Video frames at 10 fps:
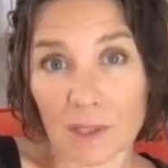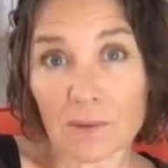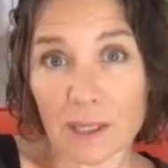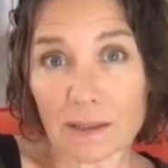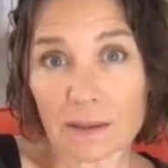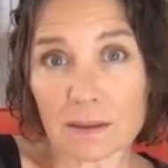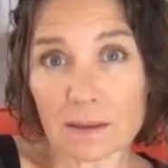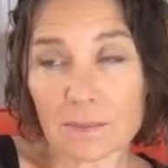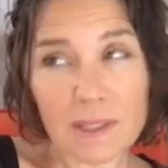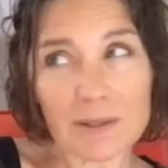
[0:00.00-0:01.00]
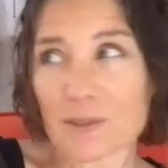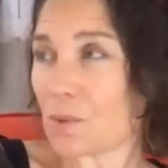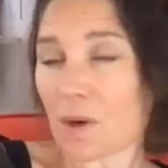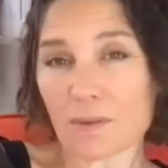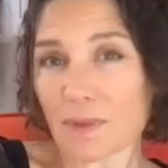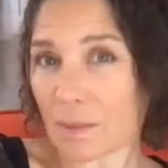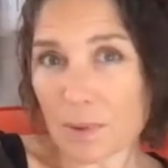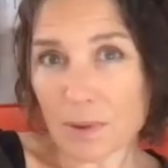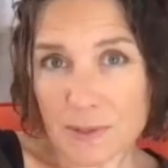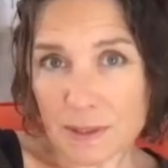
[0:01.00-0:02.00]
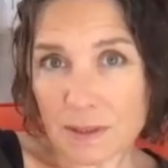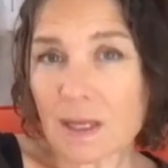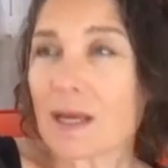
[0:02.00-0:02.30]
right? Because you aren't that person.